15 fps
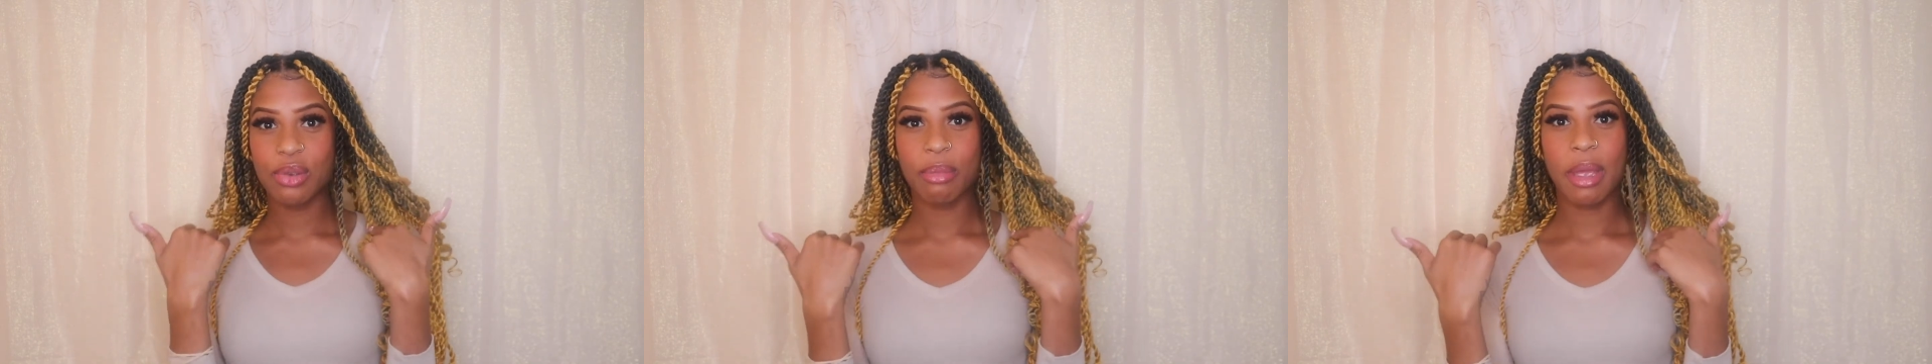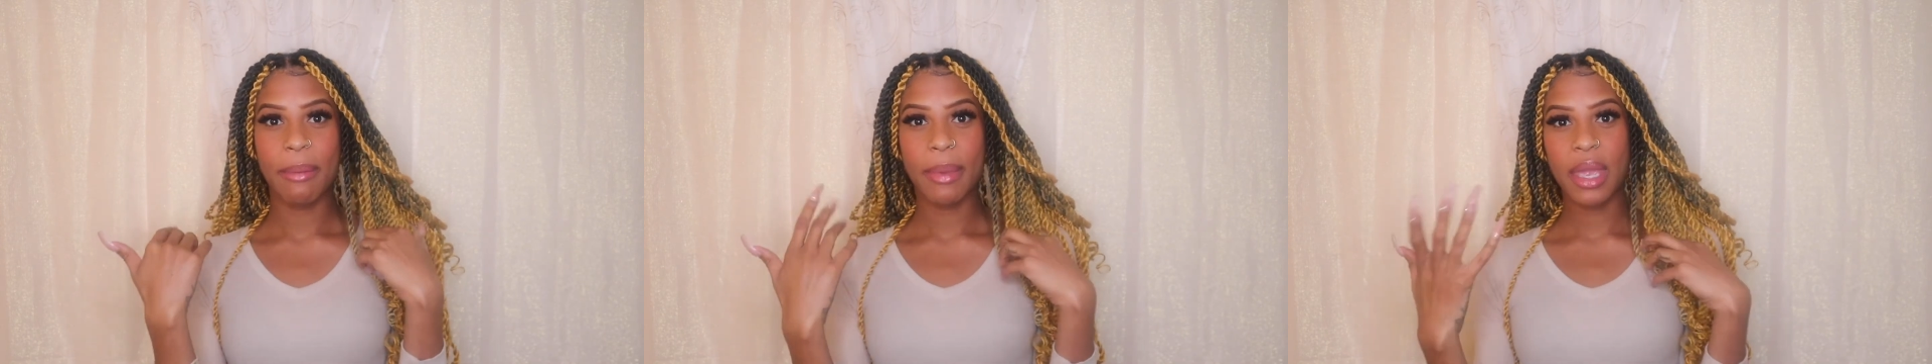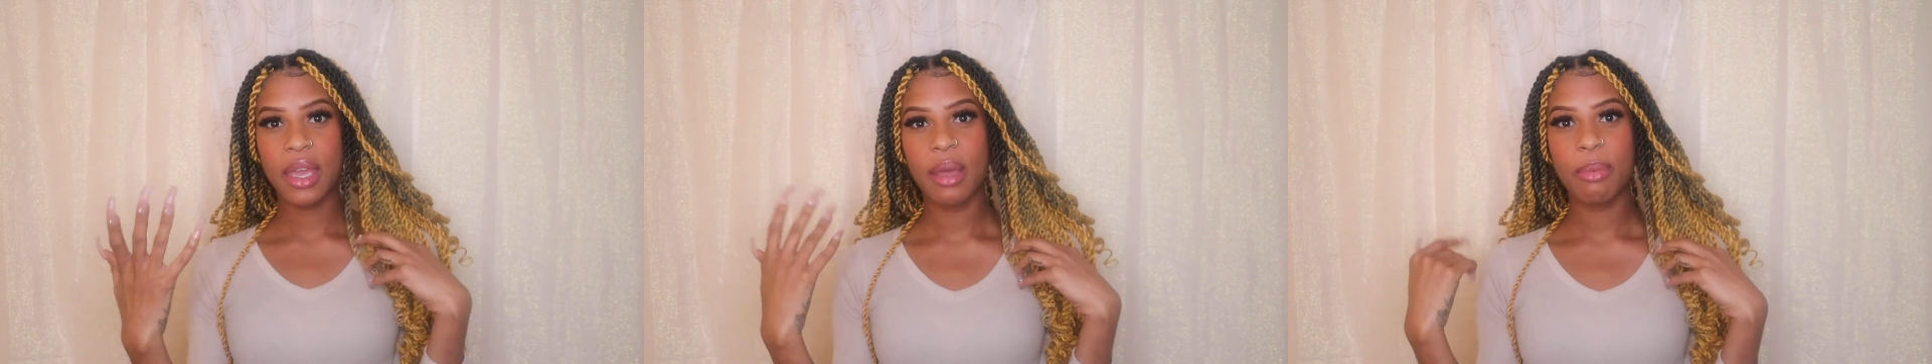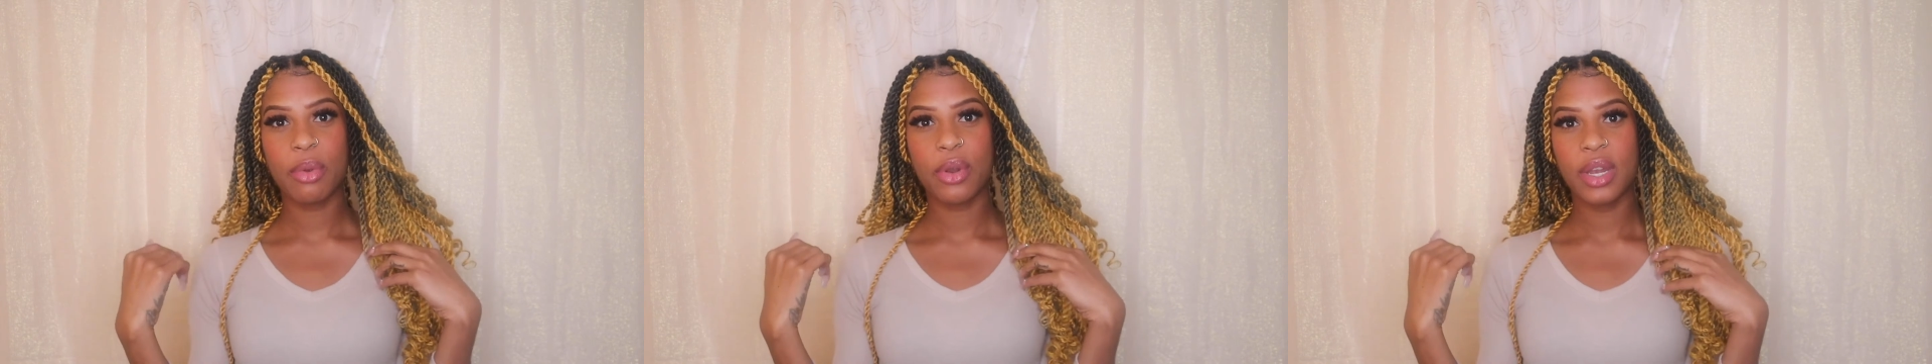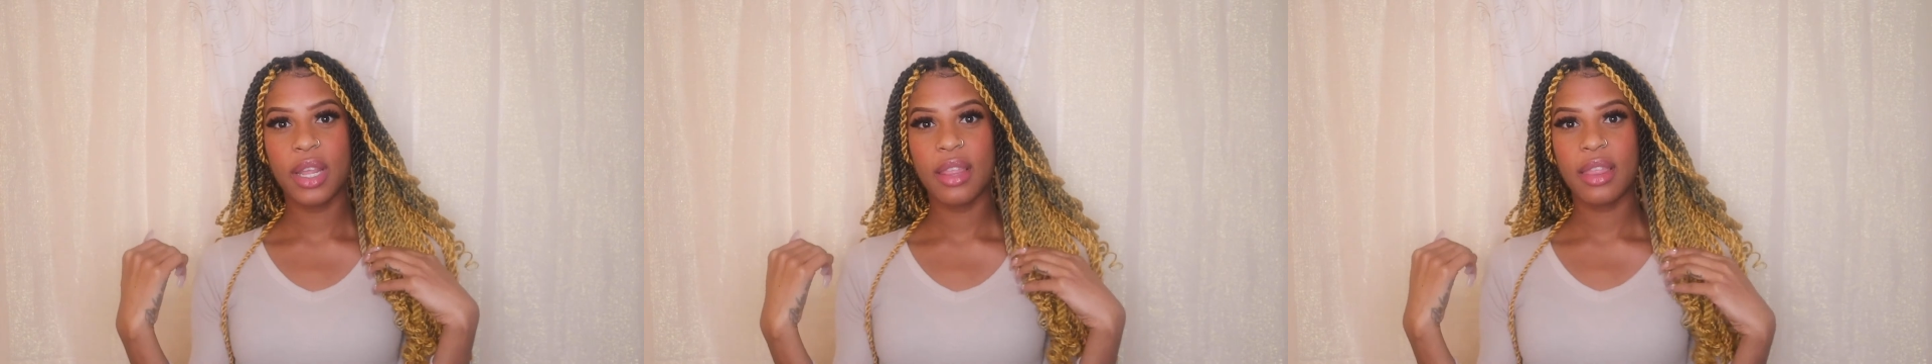or my makeup
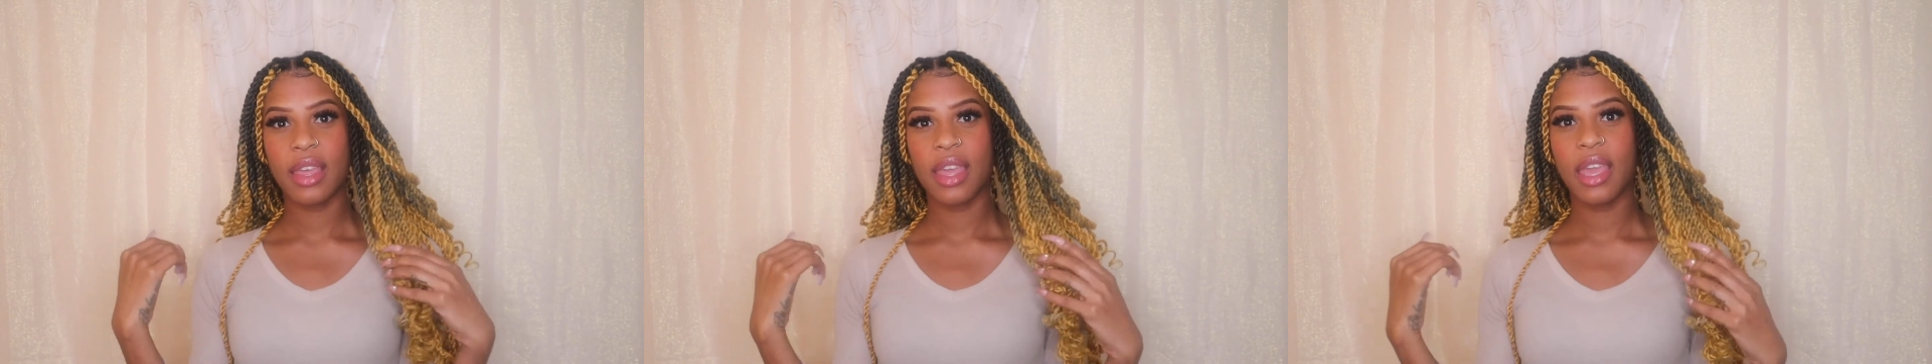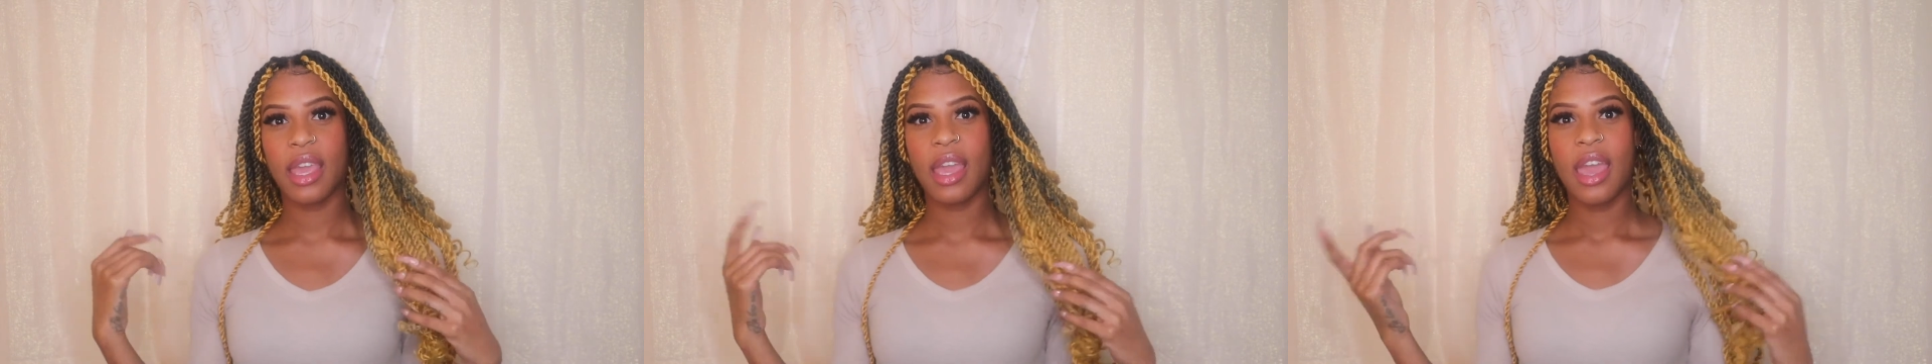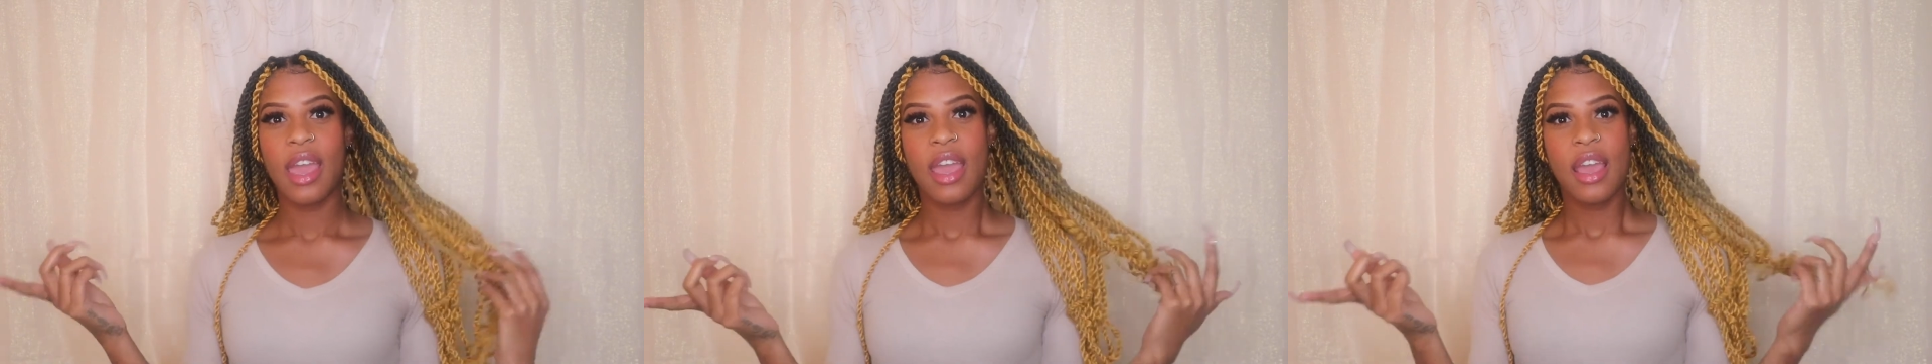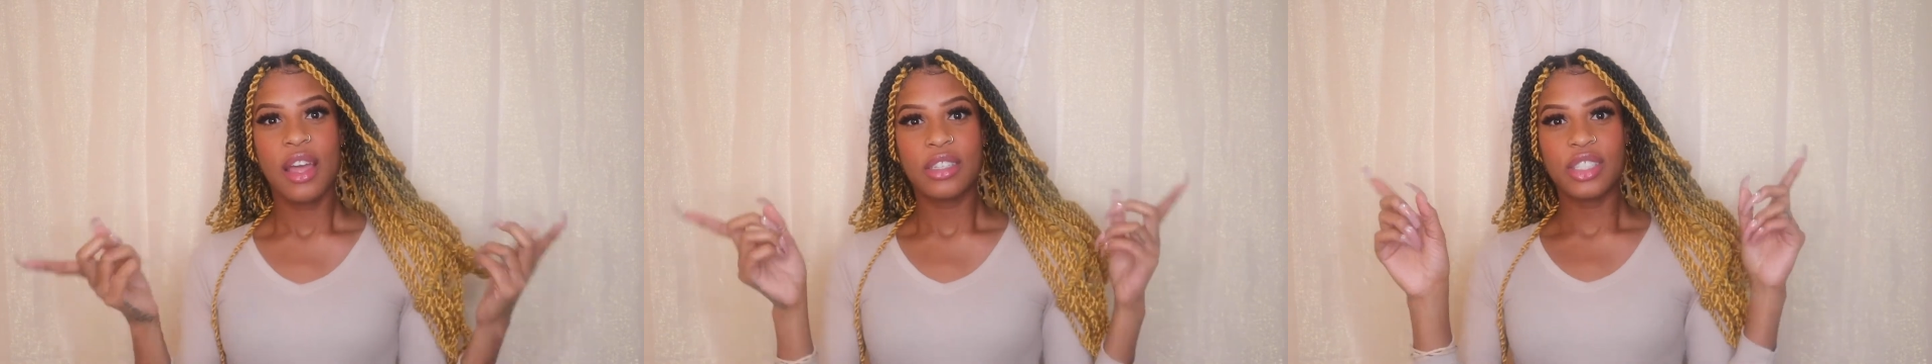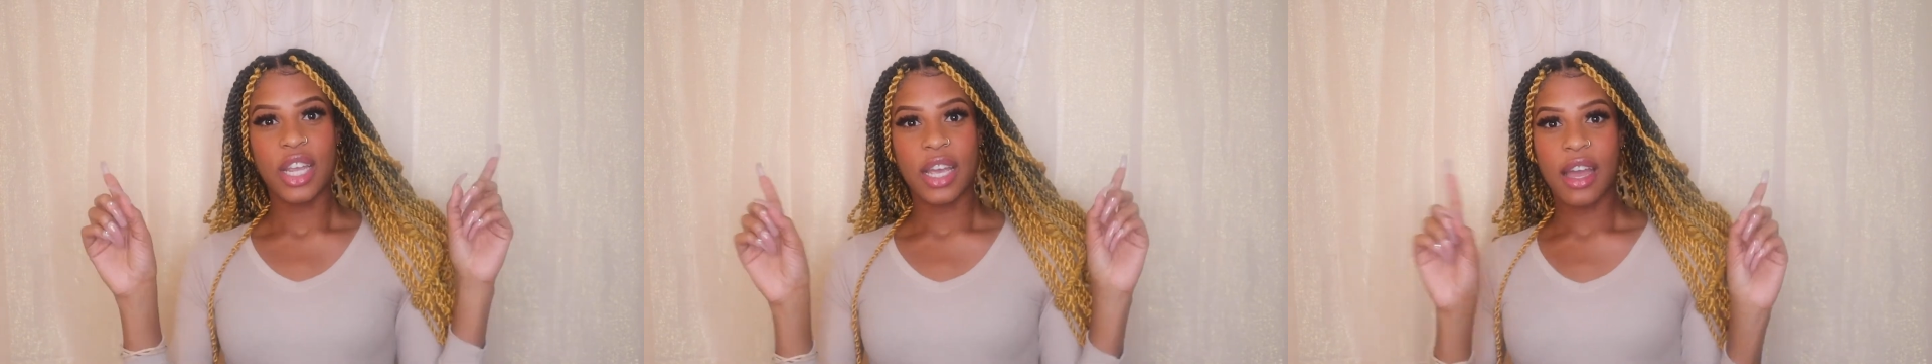or anything,
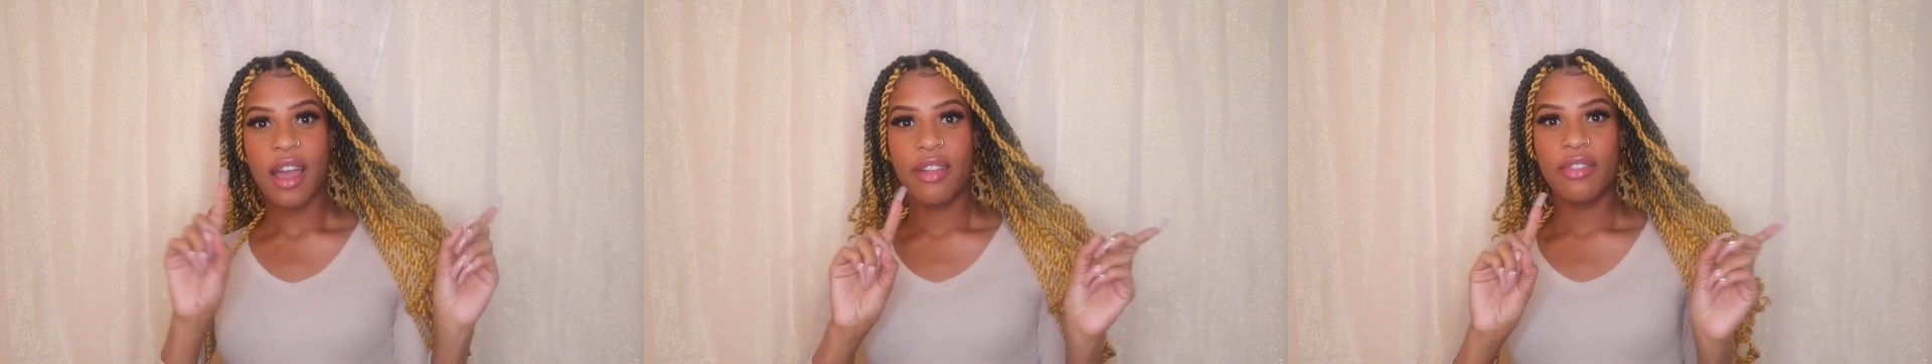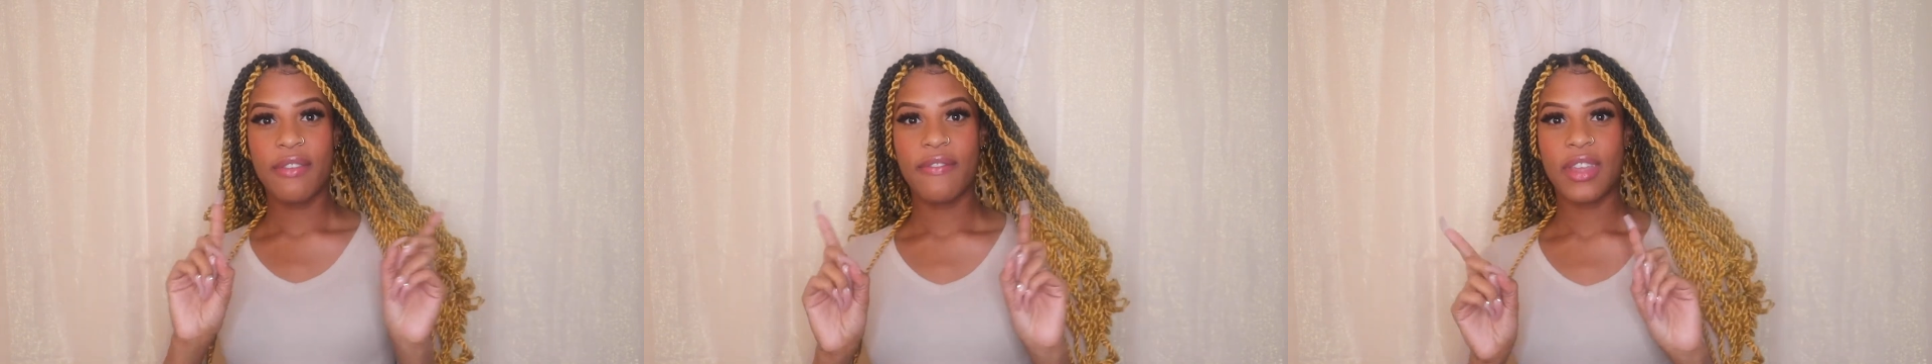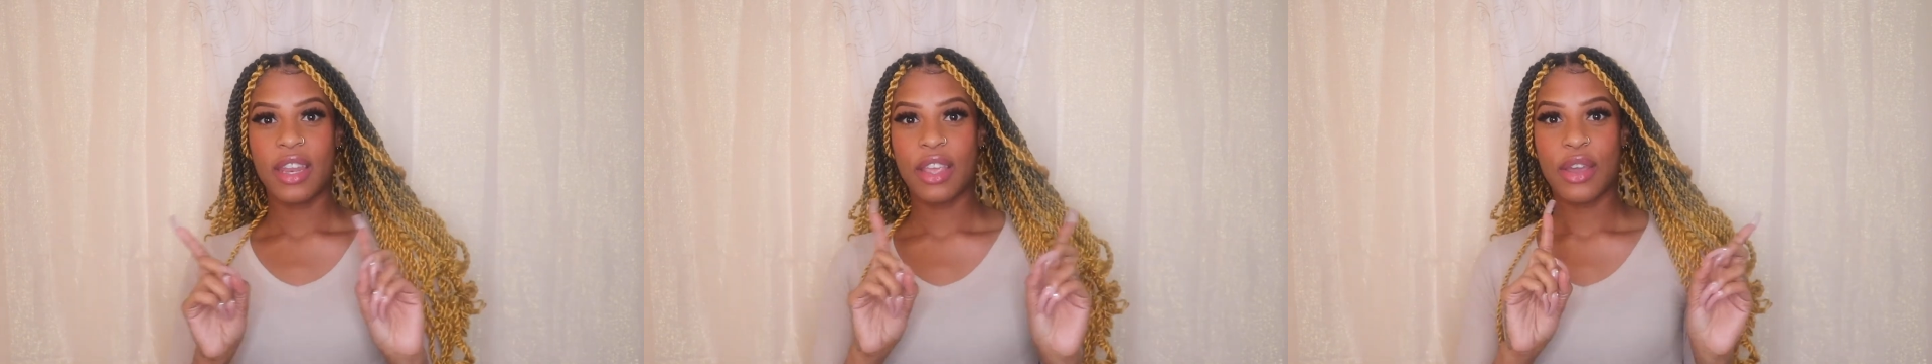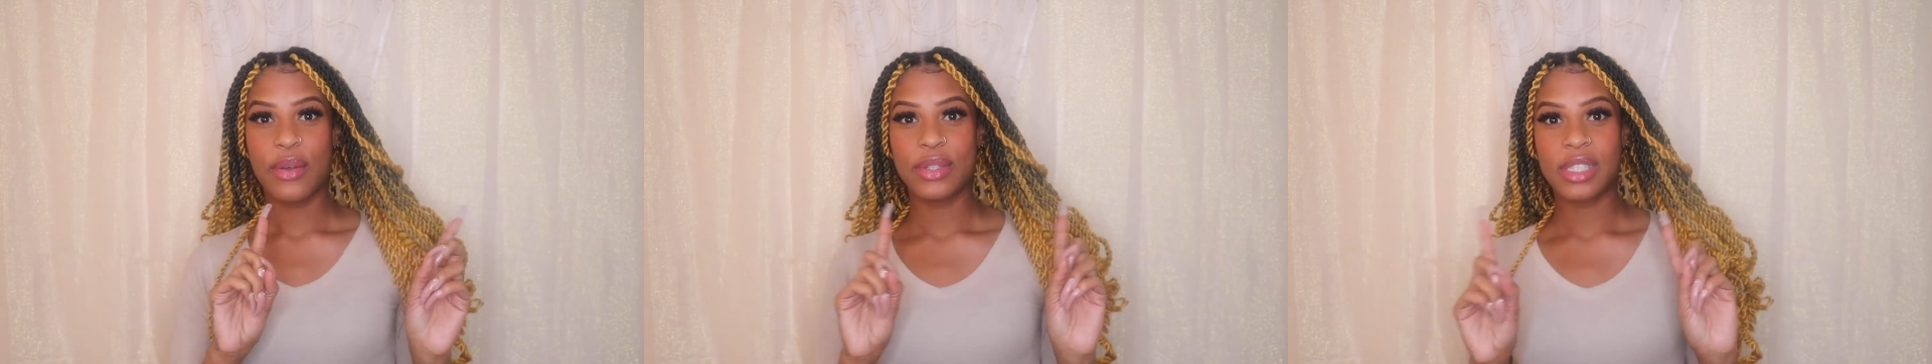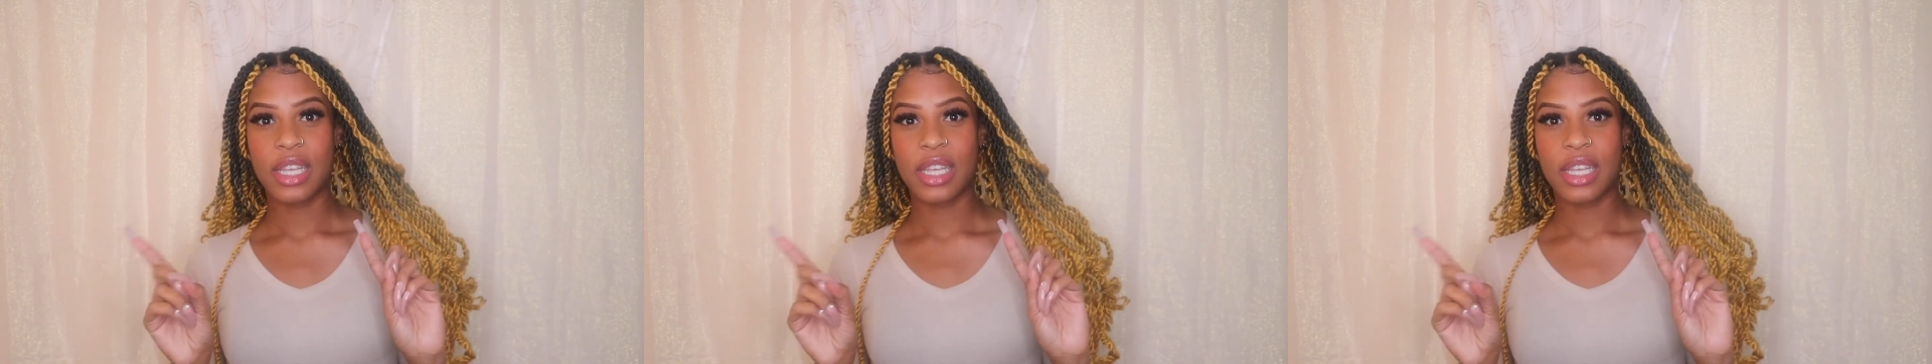check on the video.